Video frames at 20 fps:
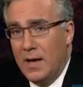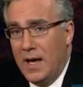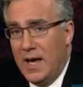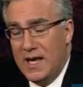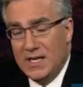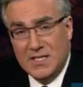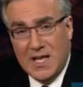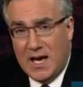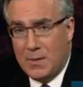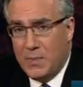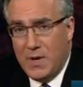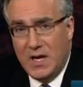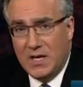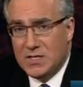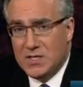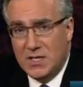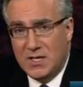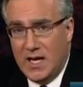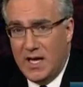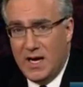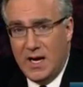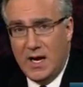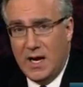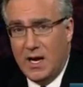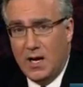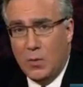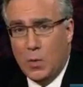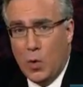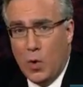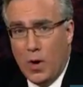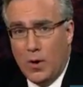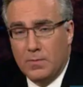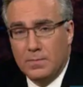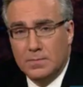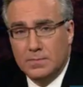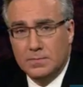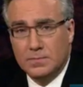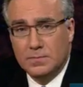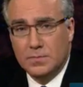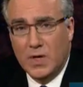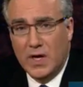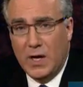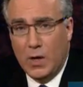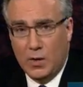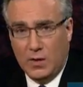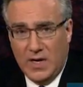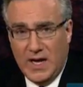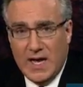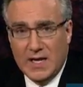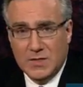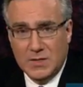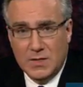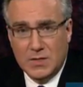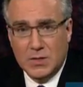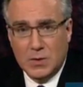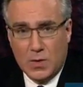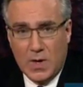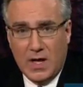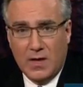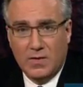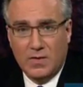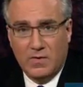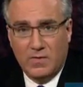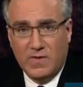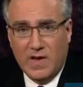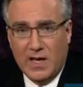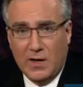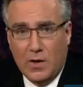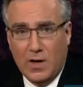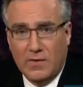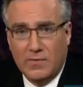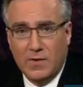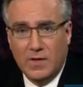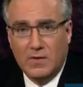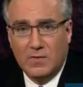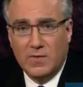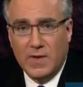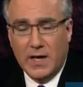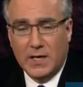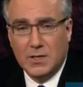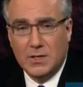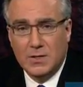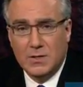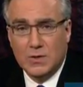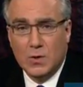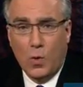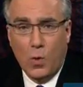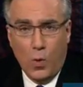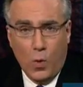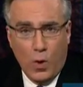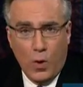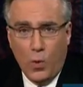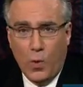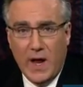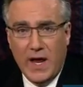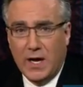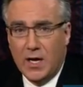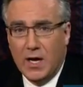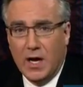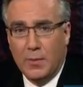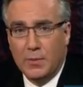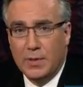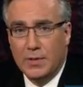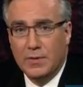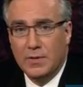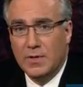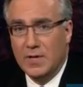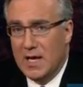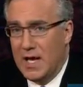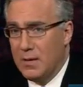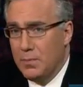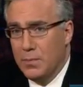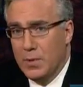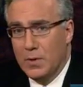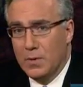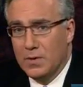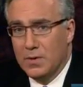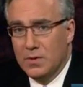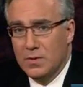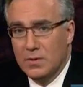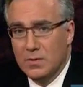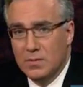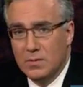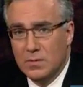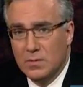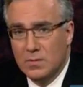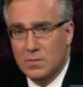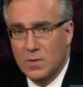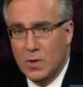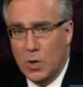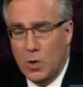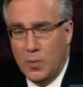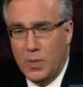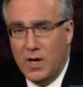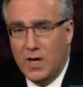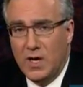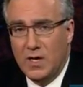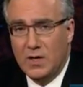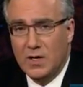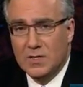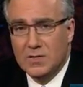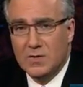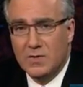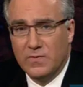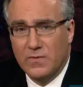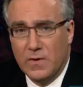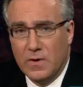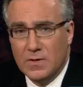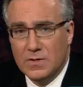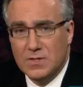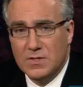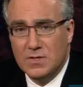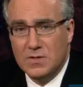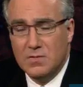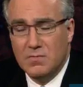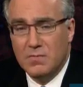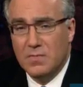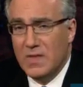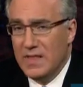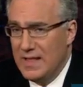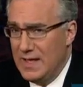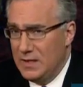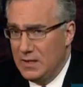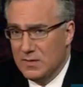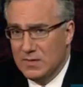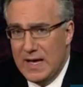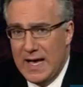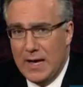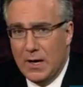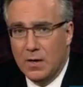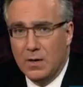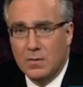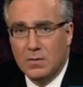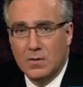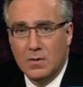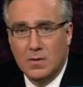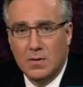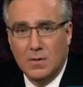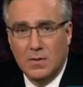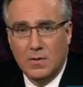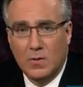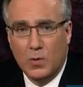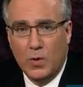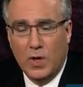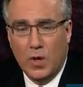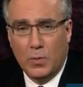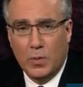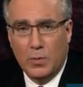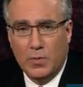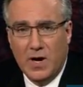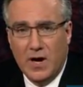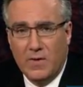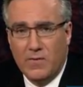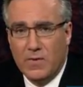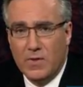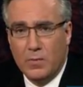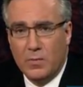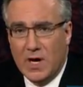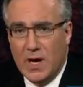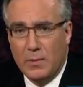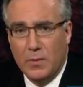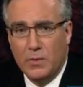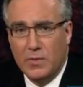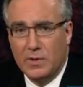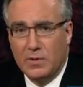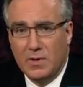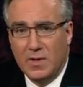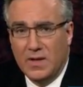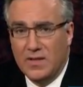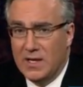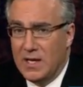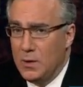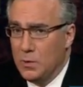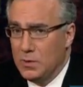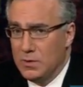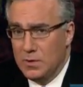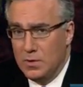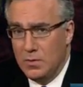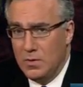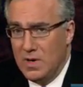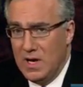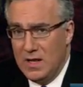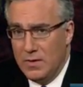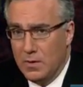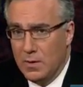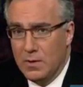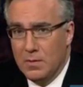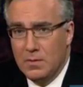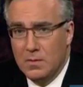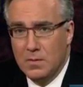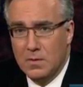He's not being sedated anymore, but he only has the strength to fight off the infections or wake up, not both. We're hoping he does the first, then the latter. We are prepared for the probability that he will do neither.